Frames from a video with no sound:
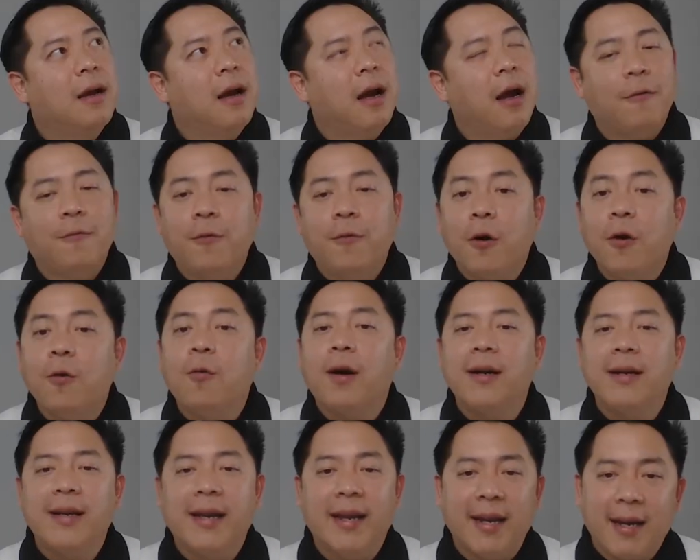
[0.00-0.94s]
A
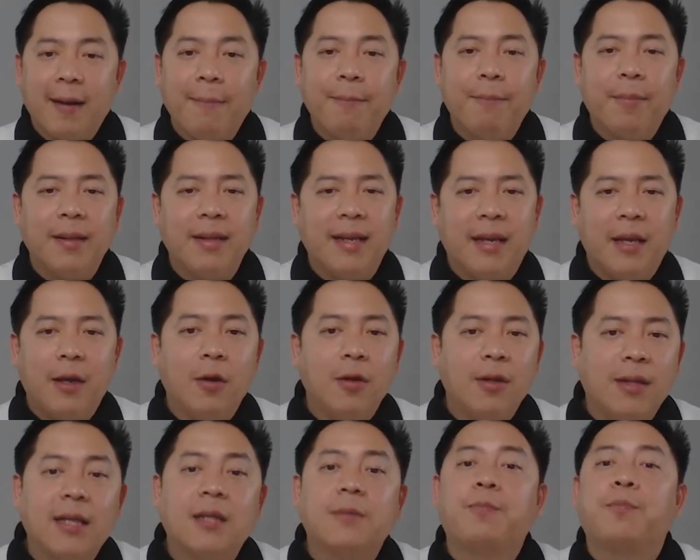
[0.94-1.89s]
forwarding company
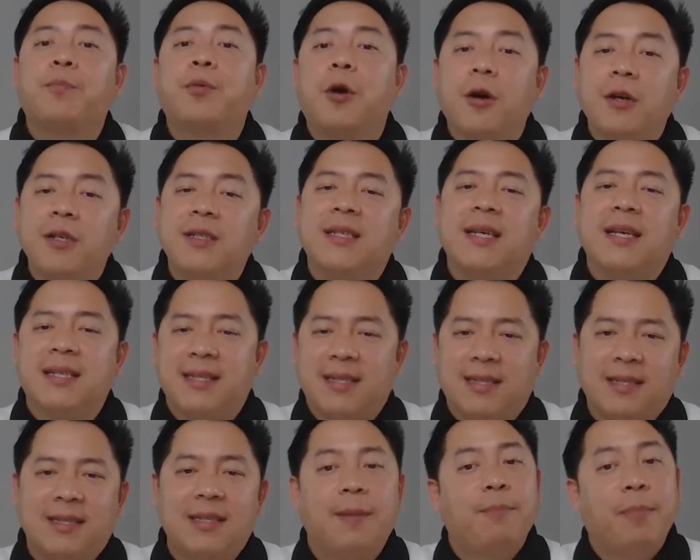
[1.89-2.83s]
that
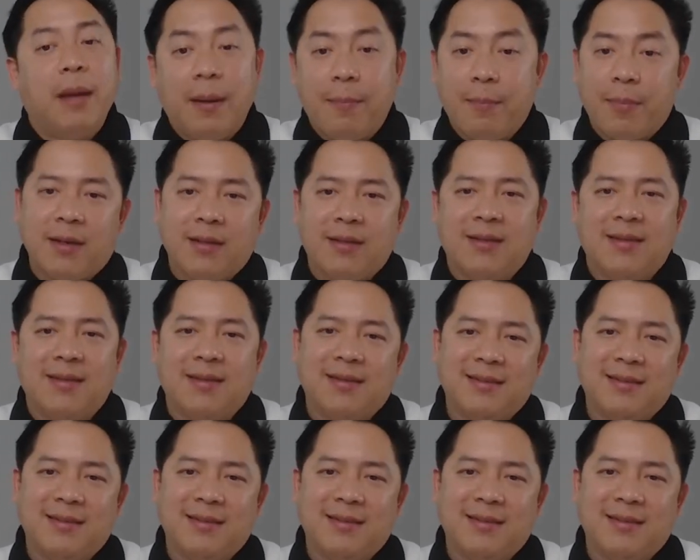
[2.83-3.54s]
processed the papers.